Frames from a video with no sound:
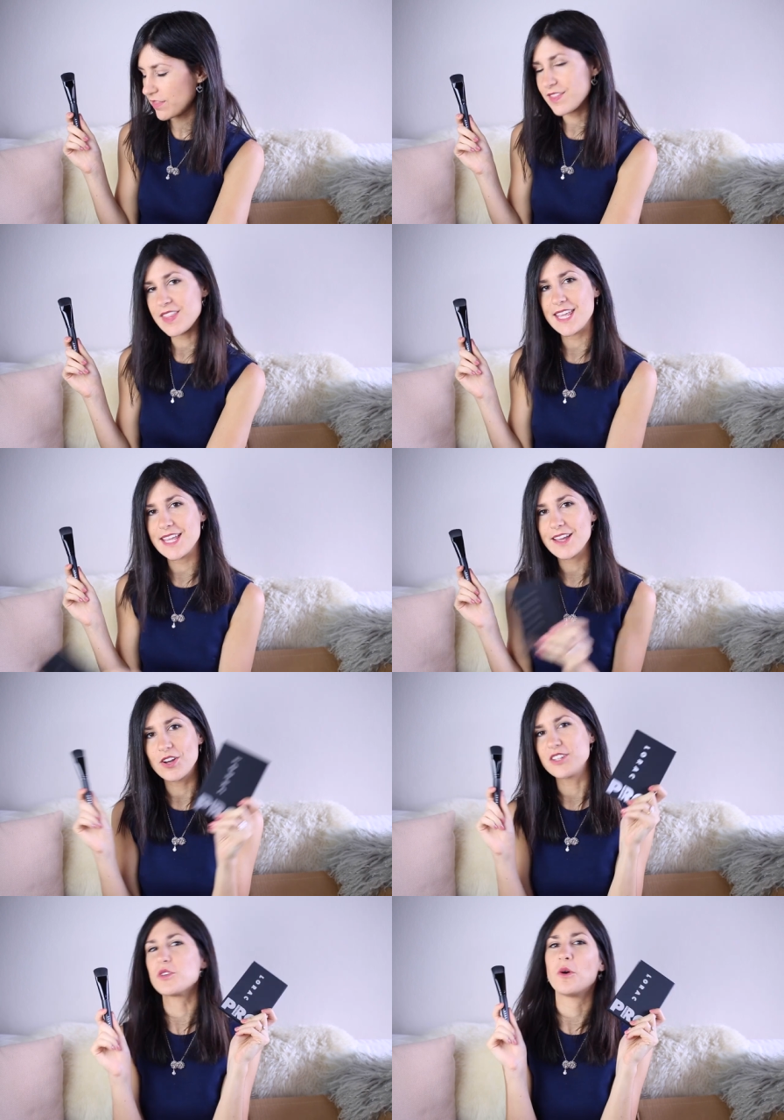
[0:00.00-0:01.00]
with the
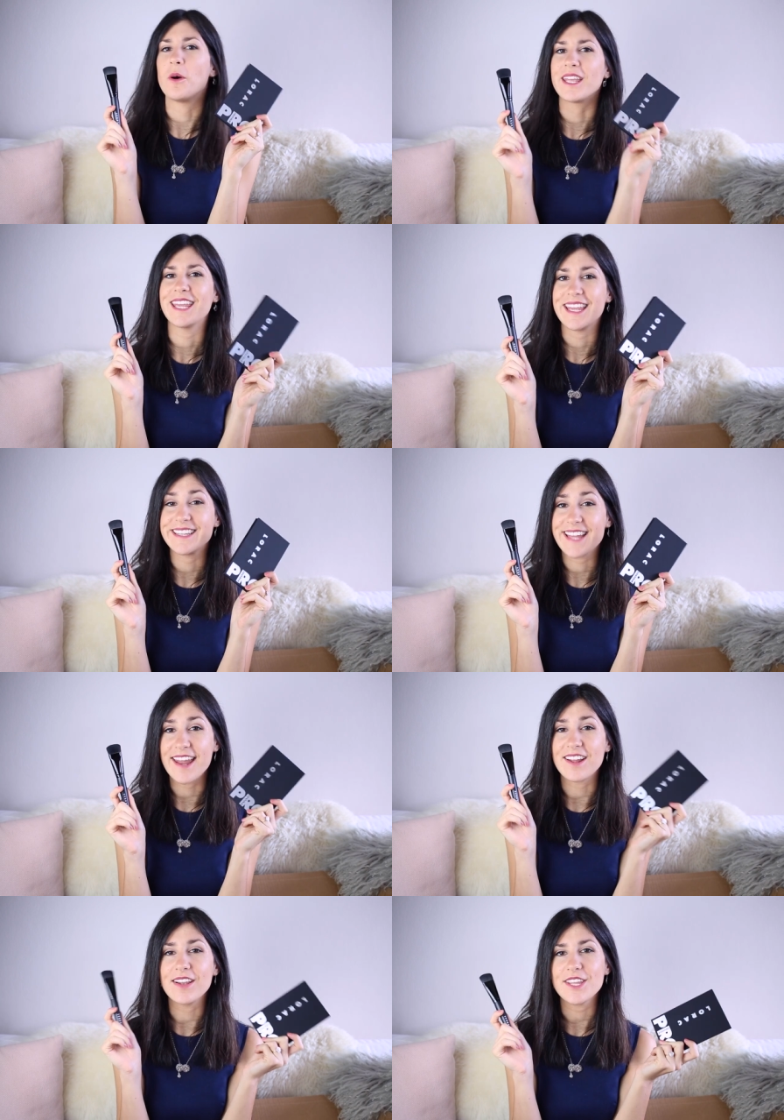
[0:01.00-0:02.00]
contour kit
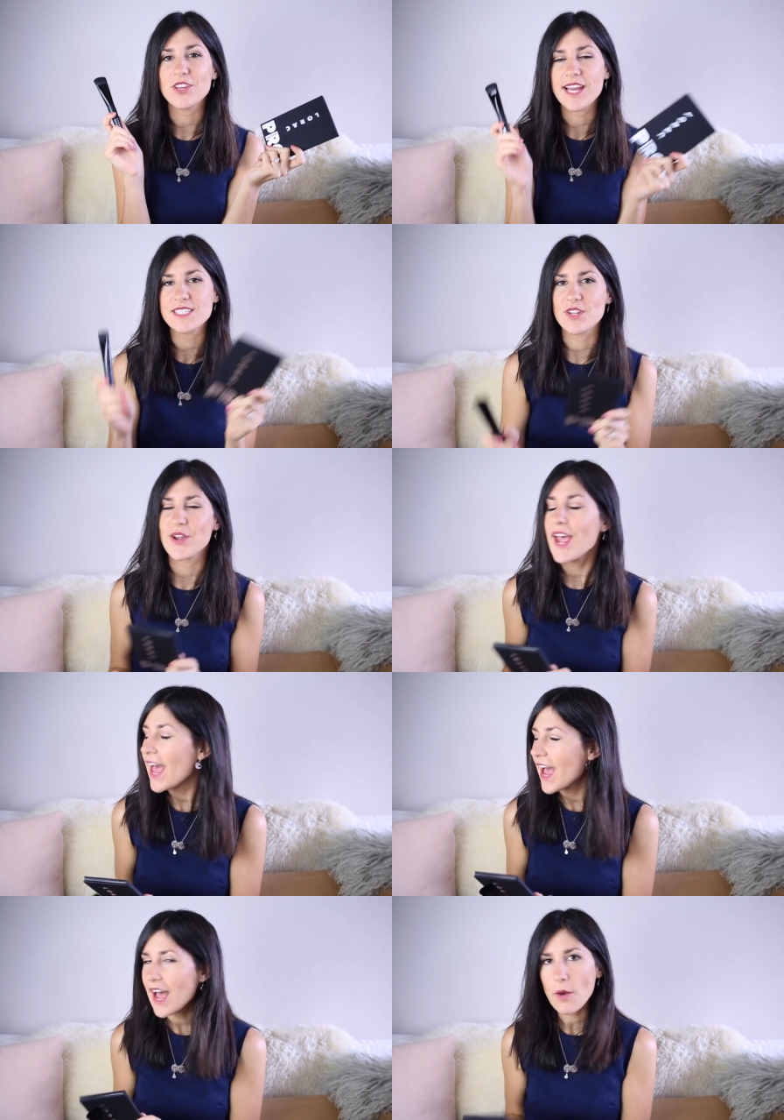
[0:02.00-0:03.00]
and I'll let you guys know
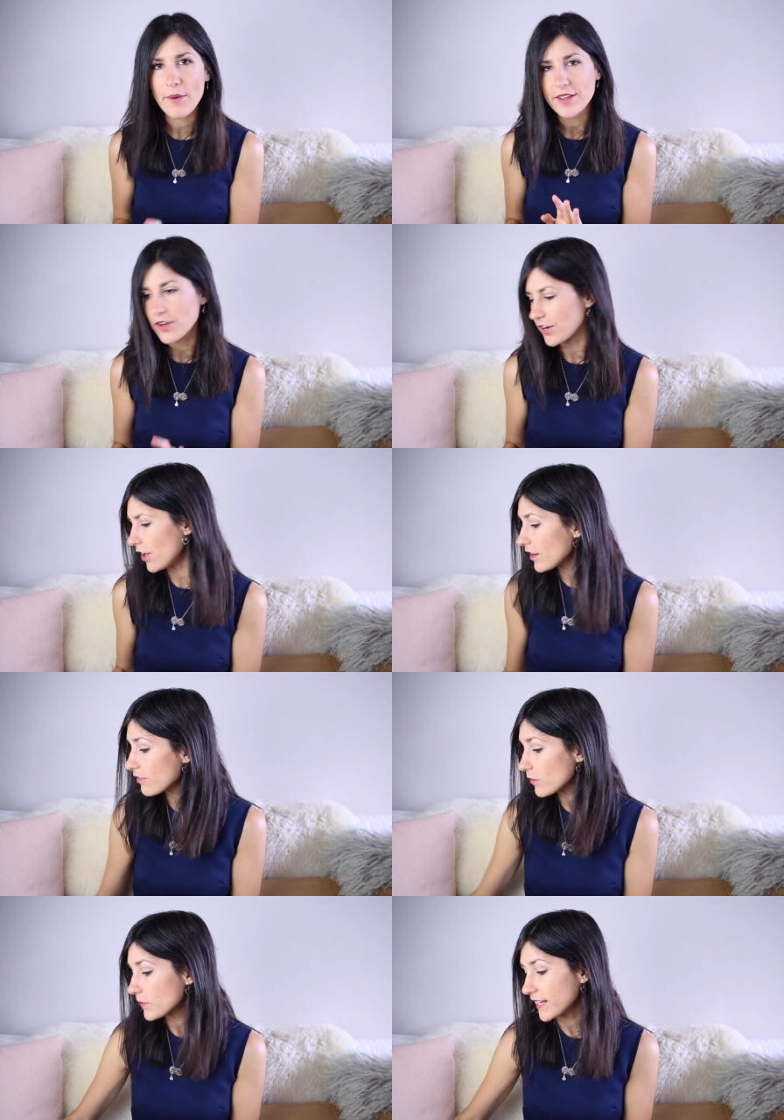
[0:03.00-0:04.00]
how I got on.
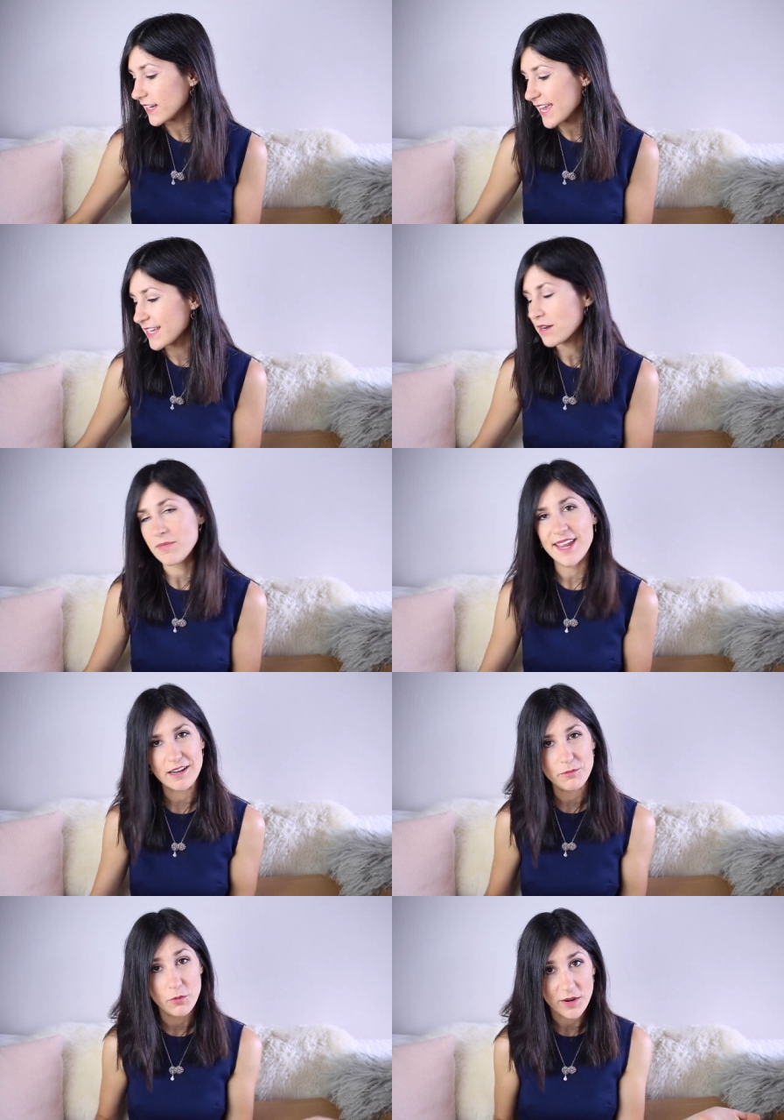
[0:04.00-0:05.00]
If I really like it, it might
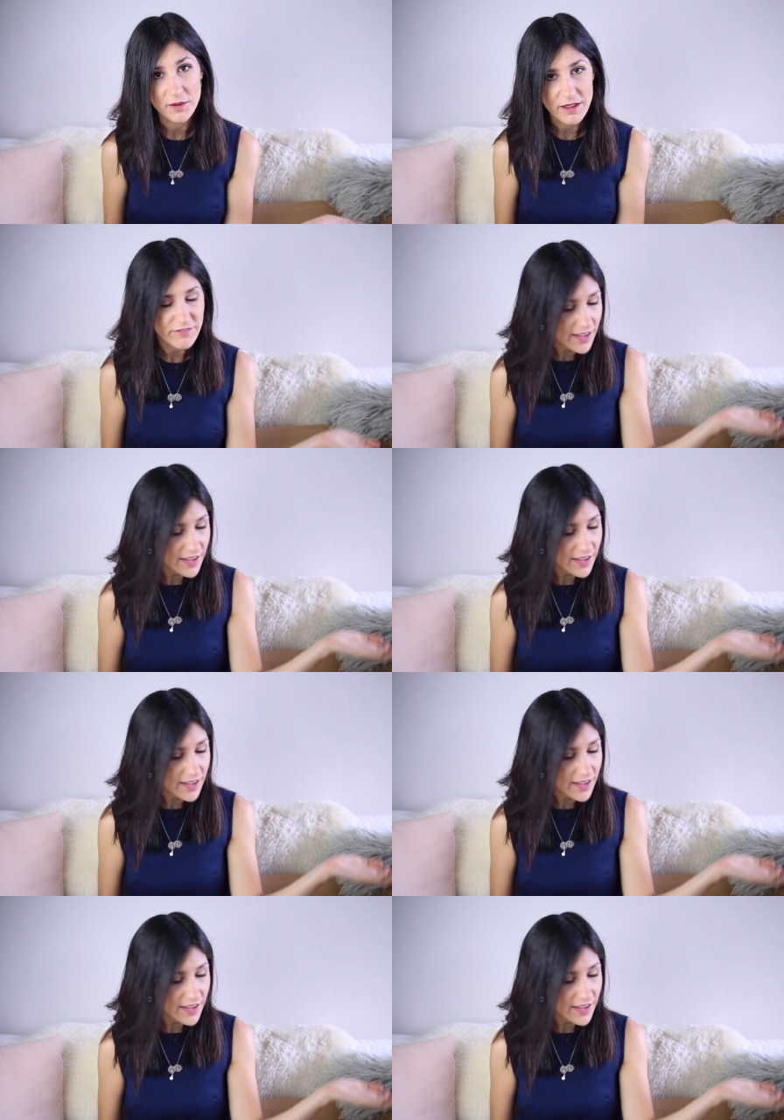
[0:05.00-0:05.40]
end up for one of my